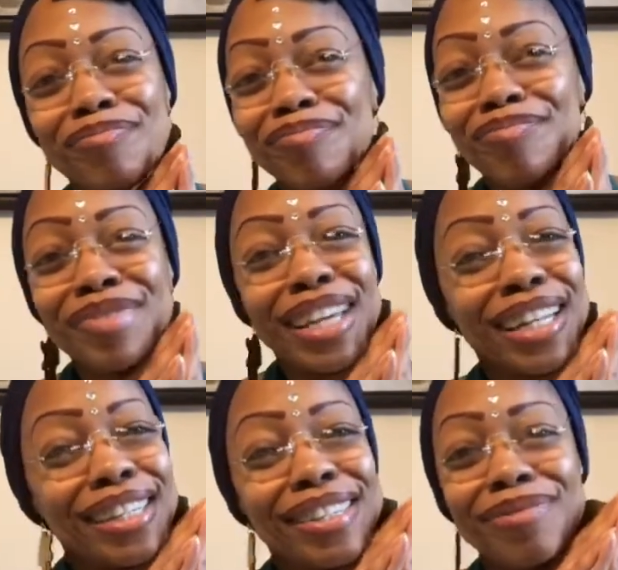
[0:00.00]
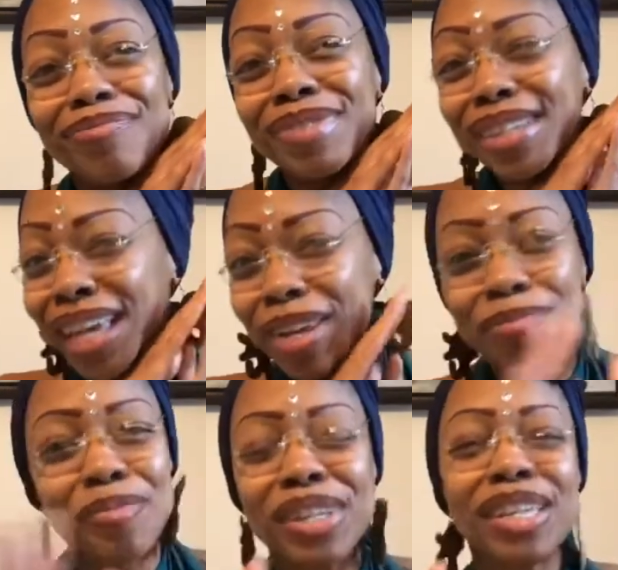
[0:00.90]
let
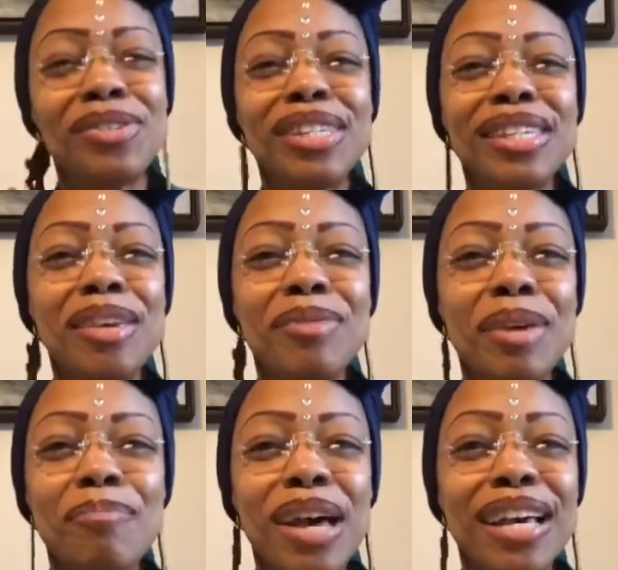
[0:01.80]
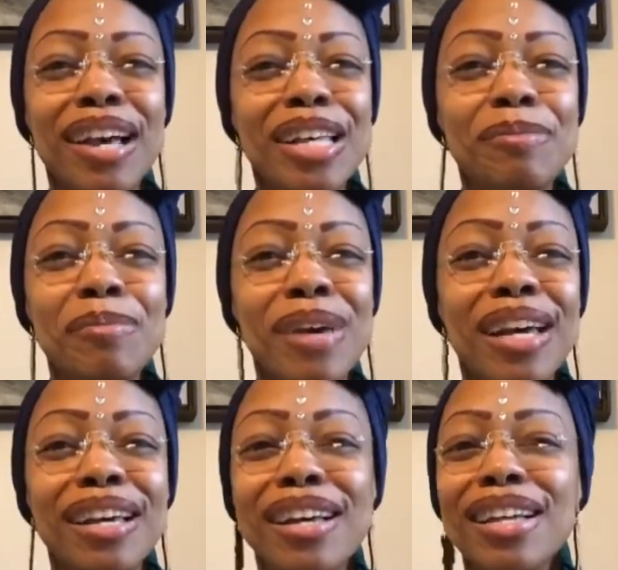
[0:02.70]
what they used to say, let bygones be
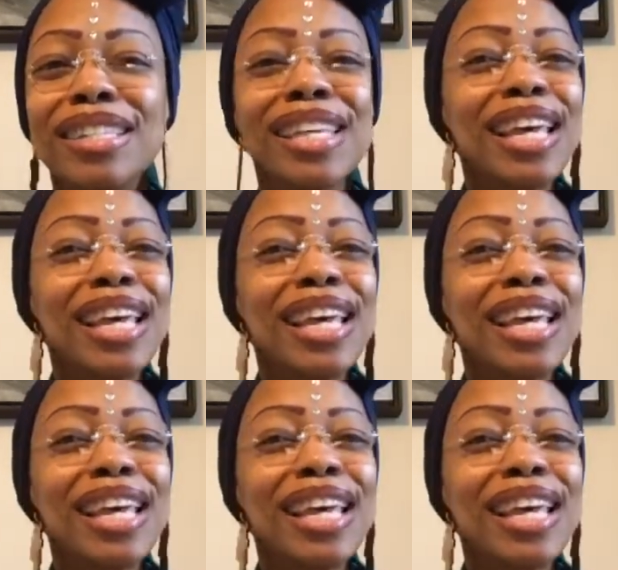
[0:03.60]
bygones,